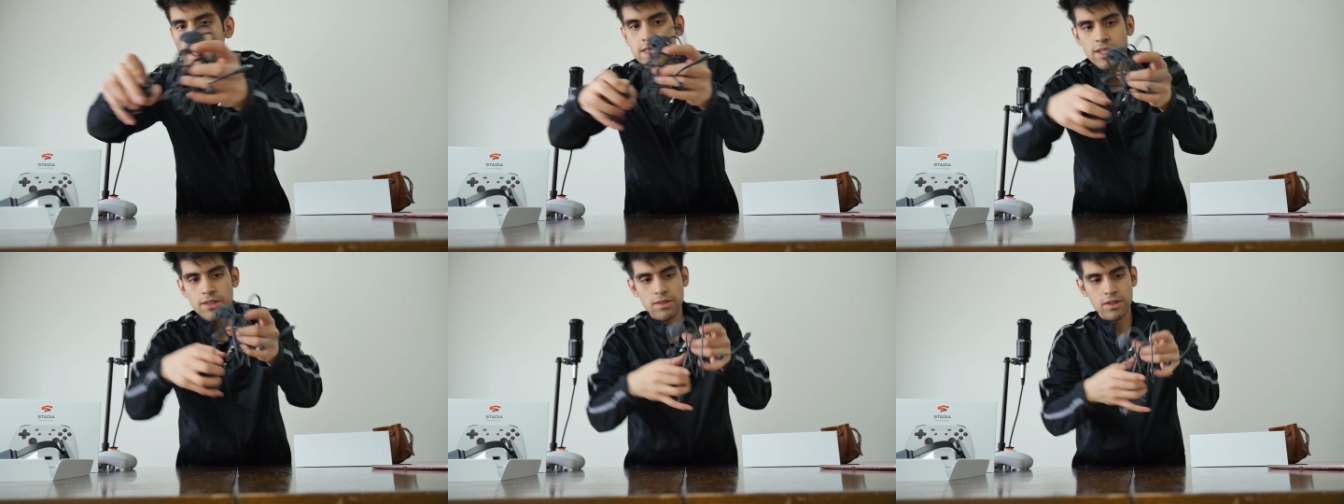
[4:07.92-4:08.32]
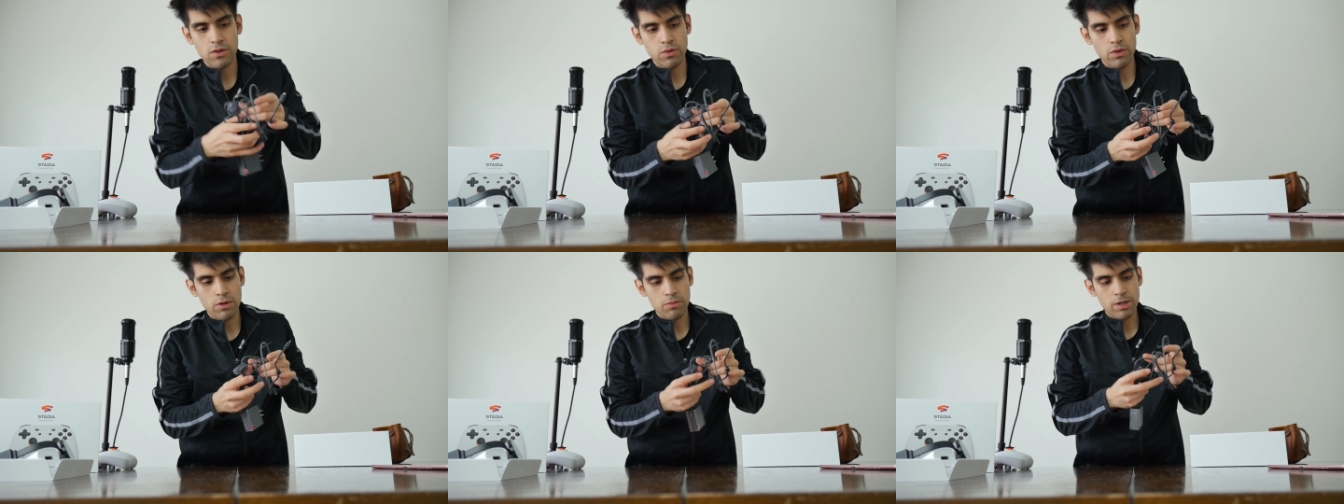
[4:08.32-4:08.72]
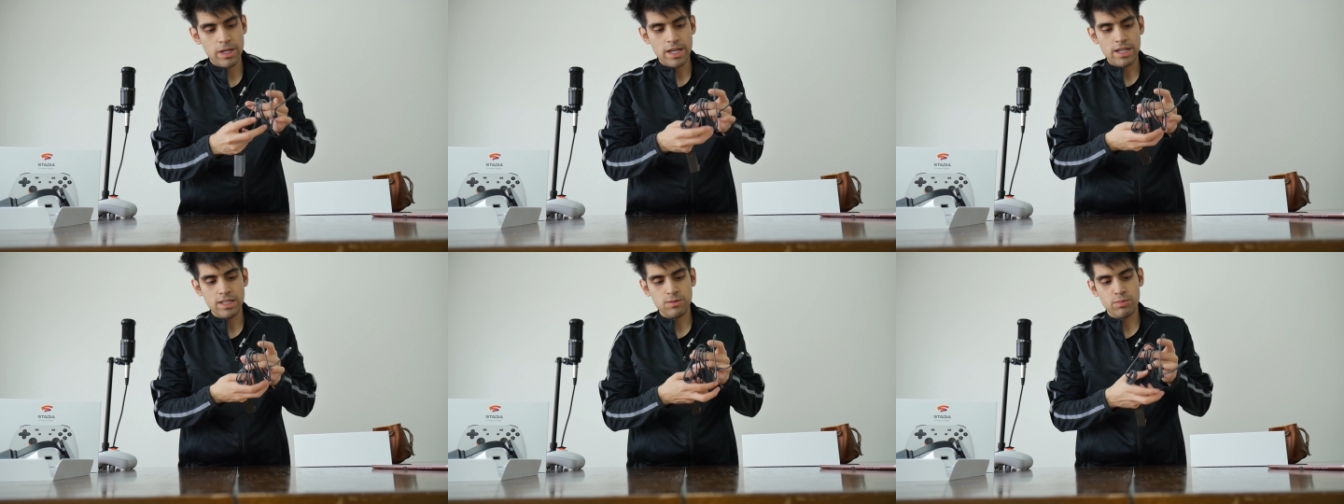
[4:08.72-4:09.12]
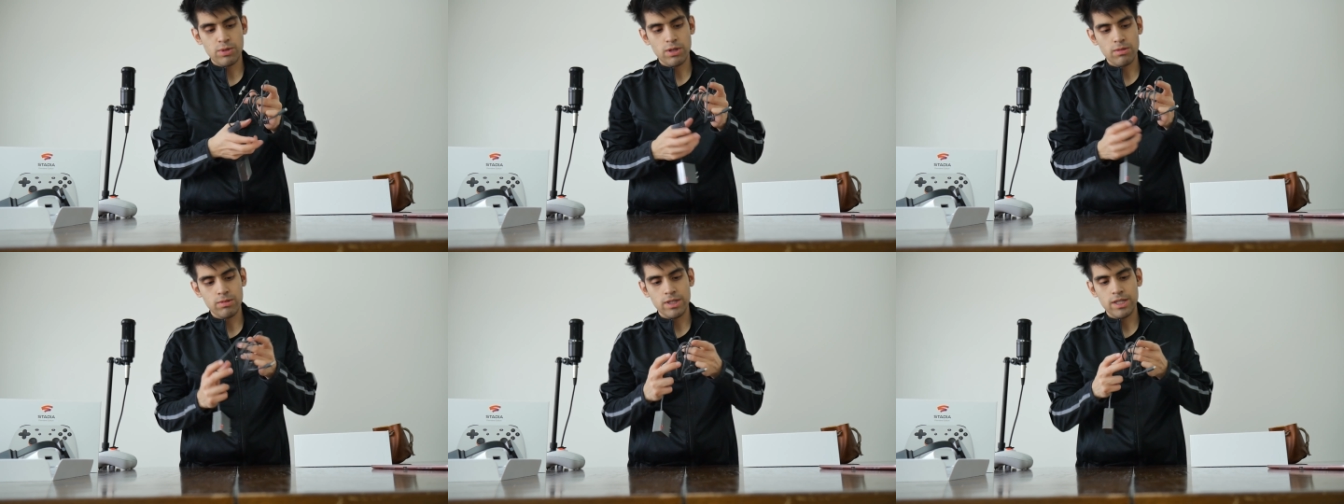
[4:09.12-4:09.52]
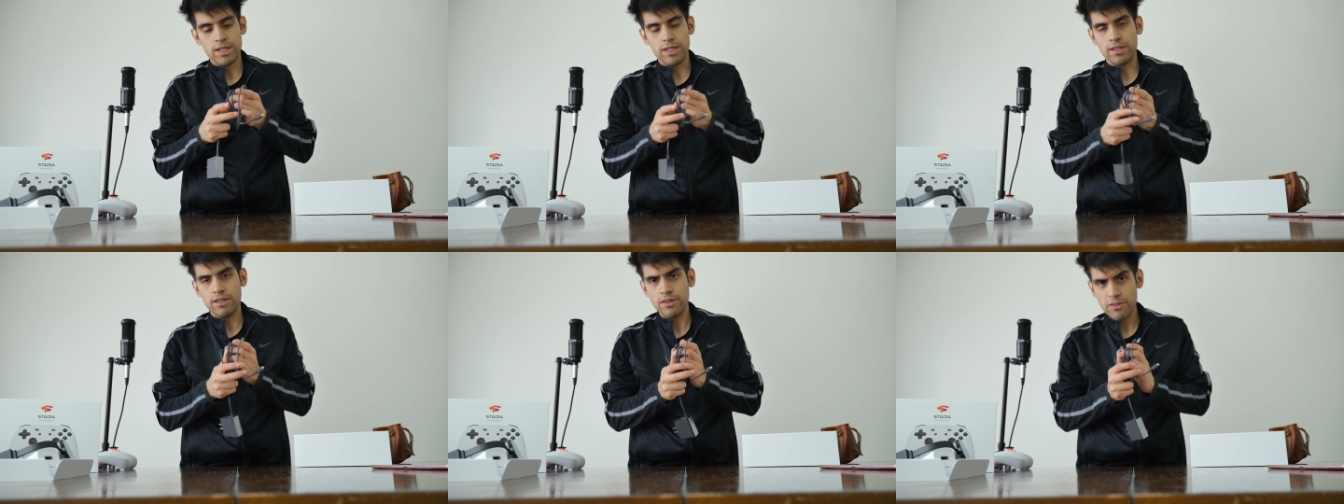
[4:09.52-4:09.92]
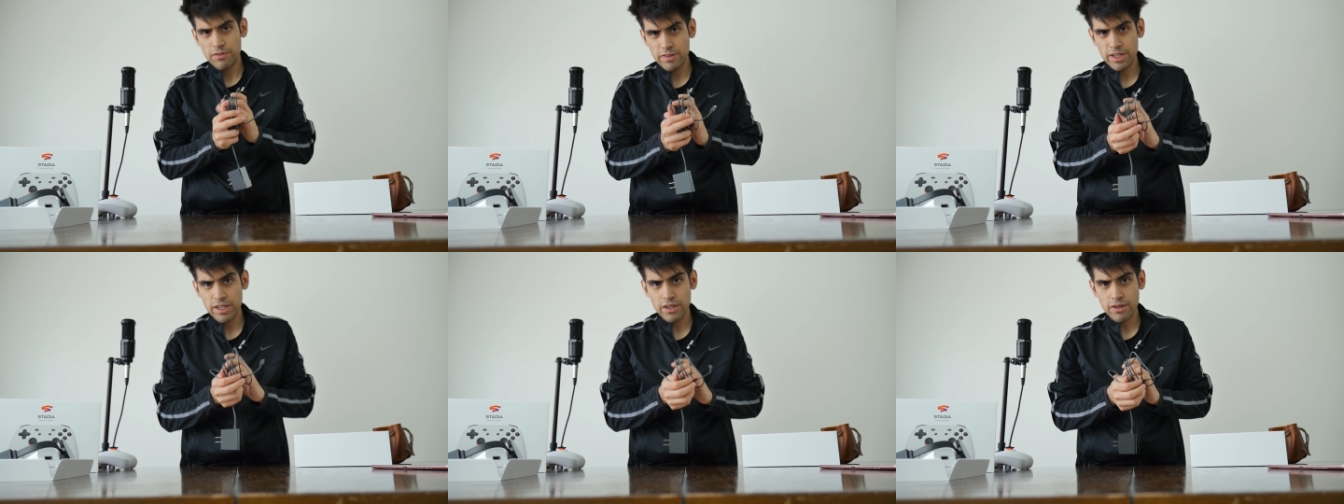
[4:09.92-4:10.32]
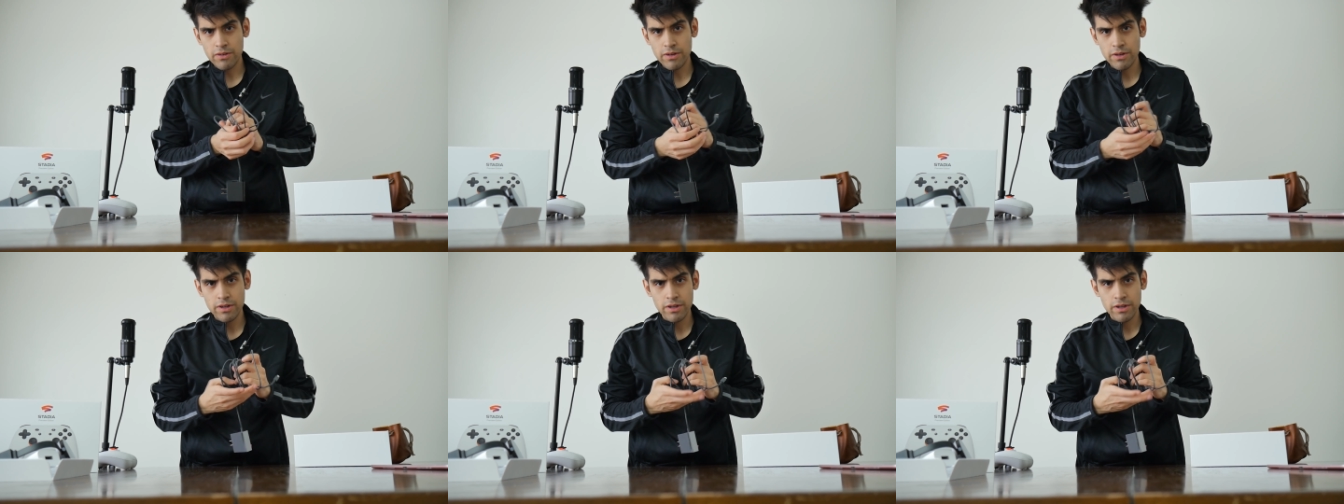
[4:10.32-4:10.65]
test out the Chromecast probably in another video.